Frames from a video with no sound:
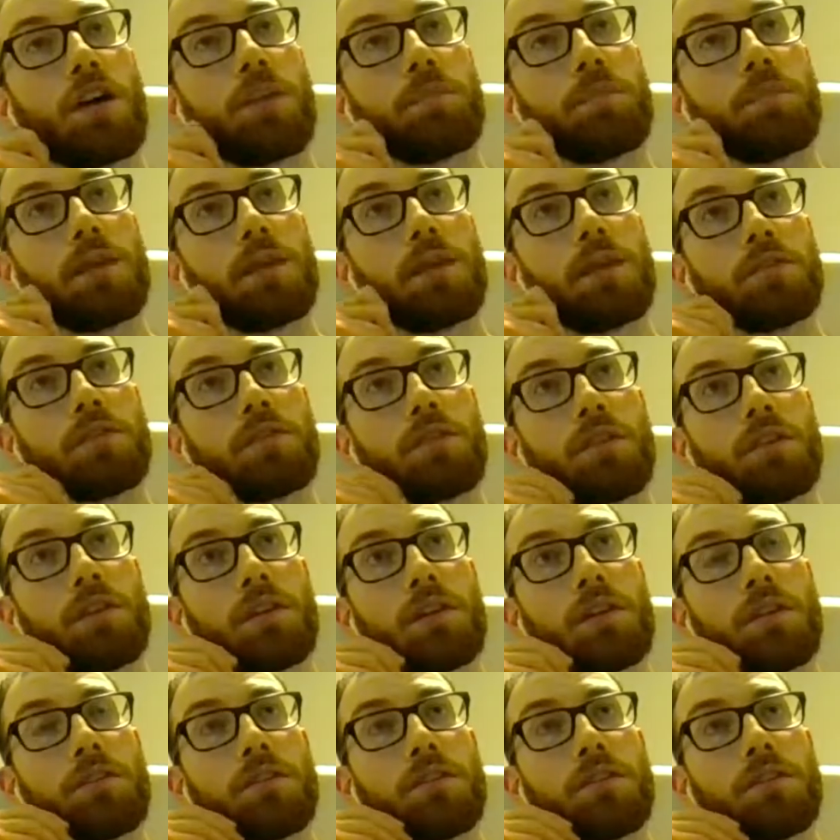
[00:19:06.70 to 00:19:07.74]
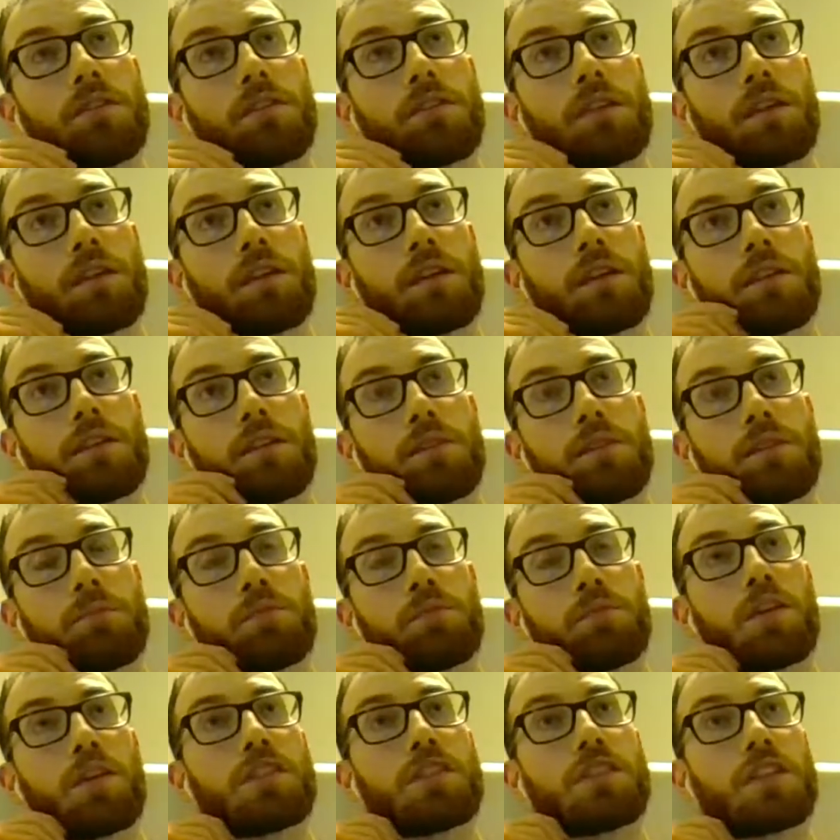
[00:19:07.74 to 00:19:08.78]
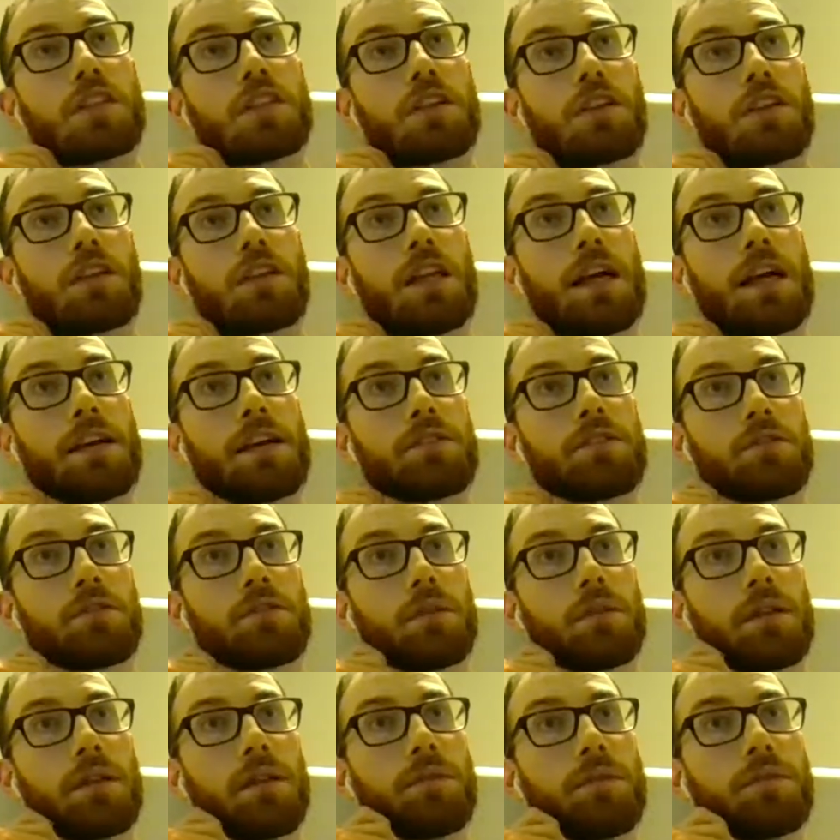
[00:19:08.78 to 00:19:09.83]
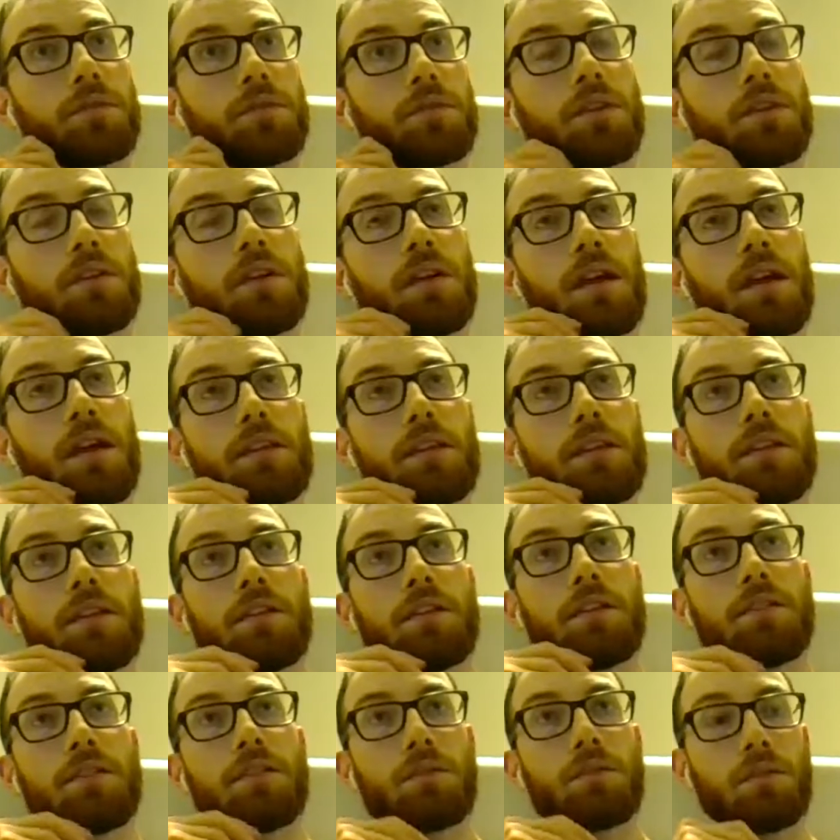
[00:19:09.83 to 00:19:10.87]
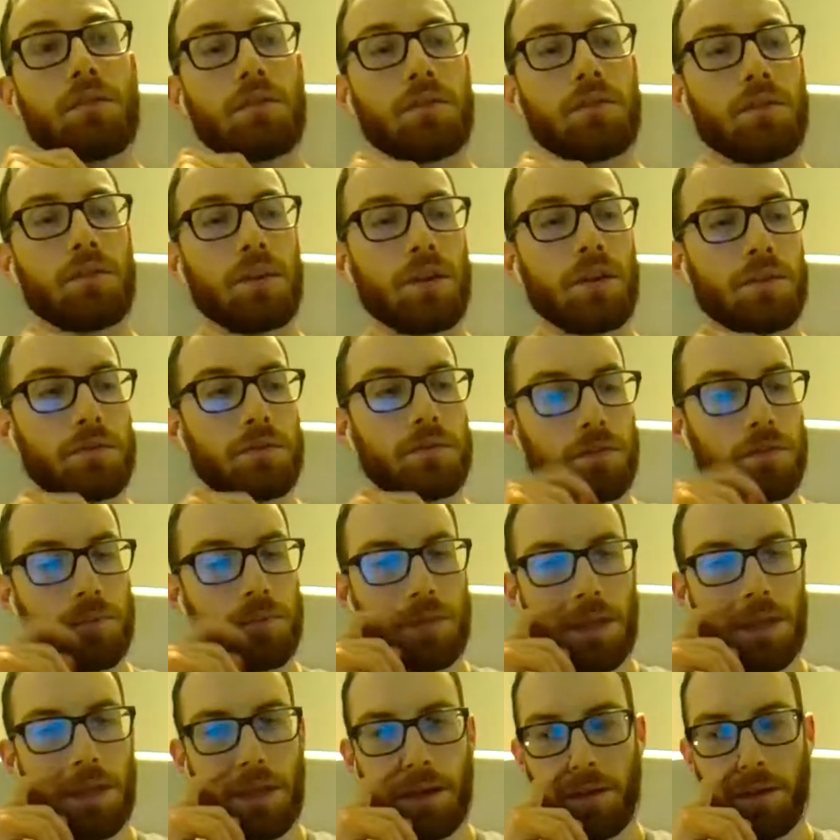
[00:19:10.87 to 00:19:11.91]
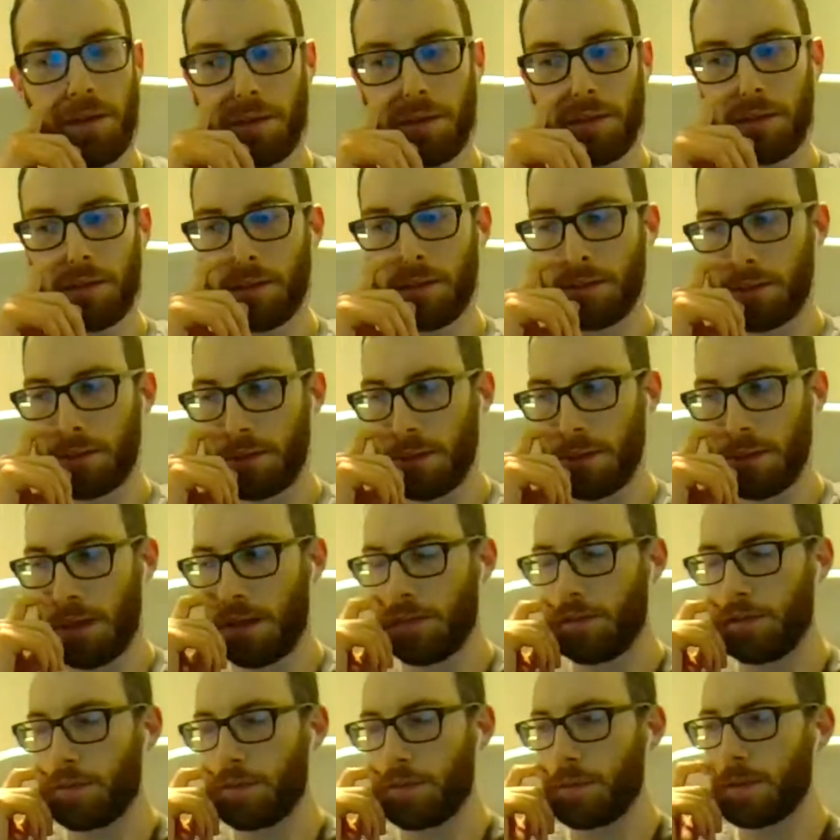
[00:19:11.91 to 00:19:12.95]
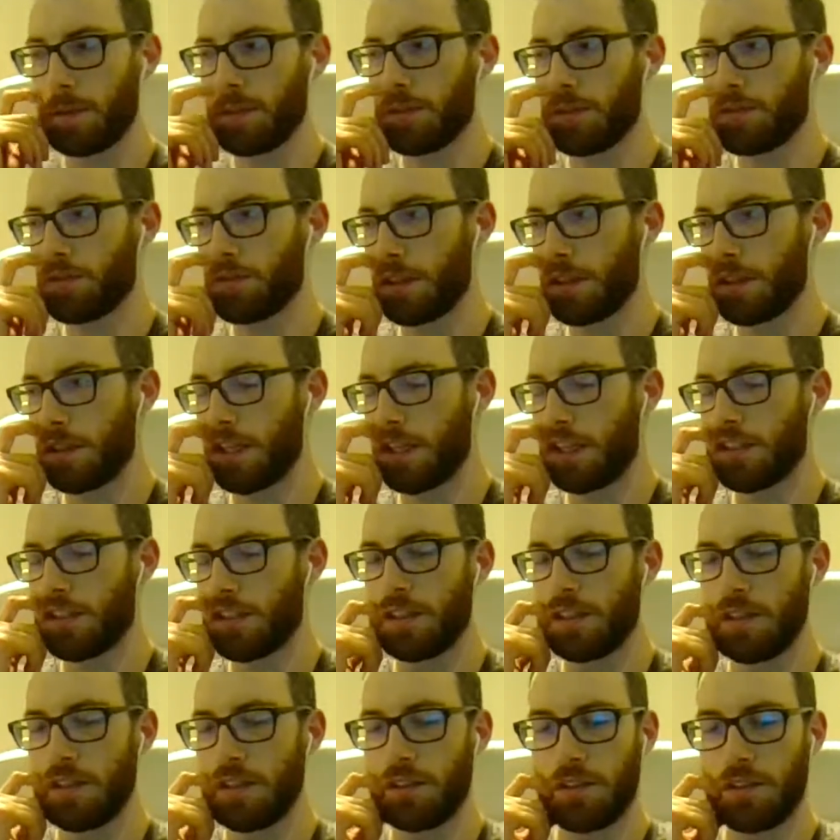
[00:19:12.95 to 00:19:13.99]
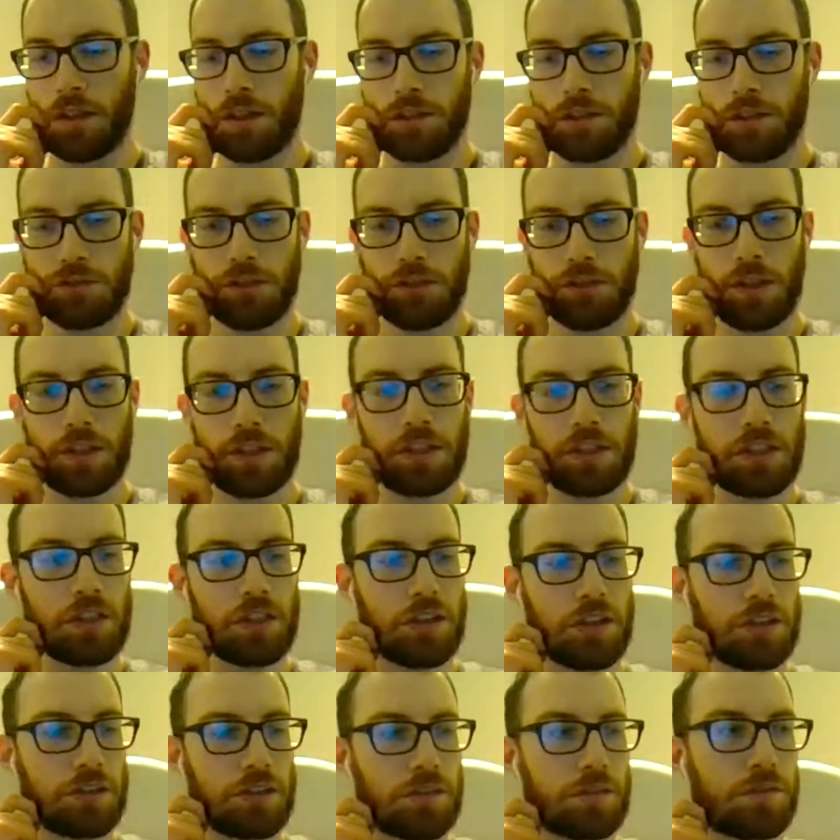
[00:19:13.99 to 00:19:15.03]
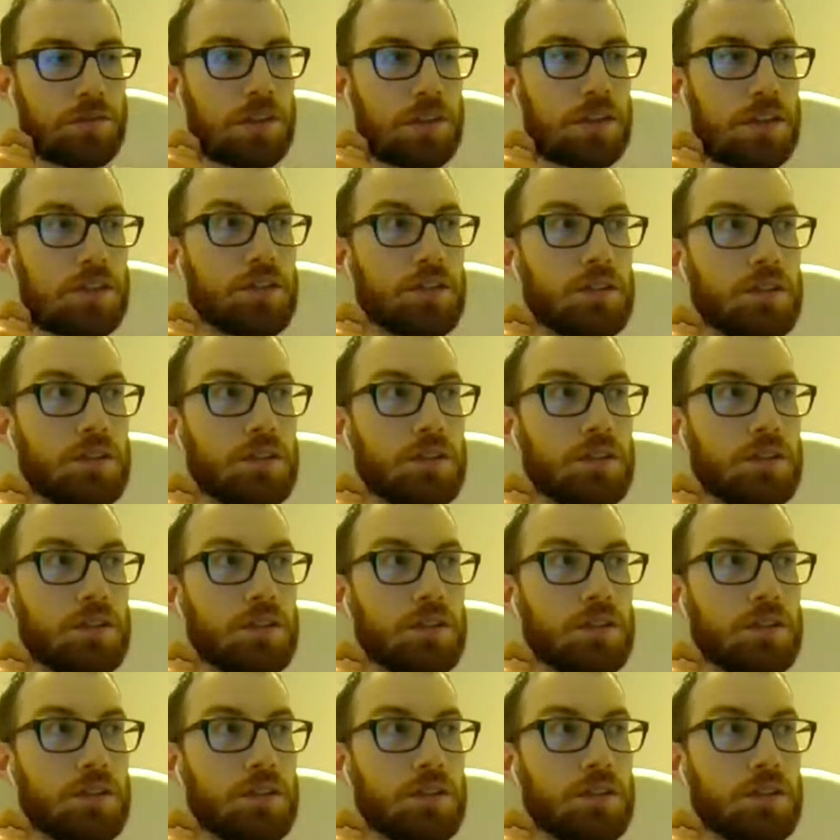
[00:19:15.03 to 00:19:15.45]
Mix started as this like thing, Project Clash or whatever, and then it sort of evolved from there, and now everybody's trying to get these trading cards of things.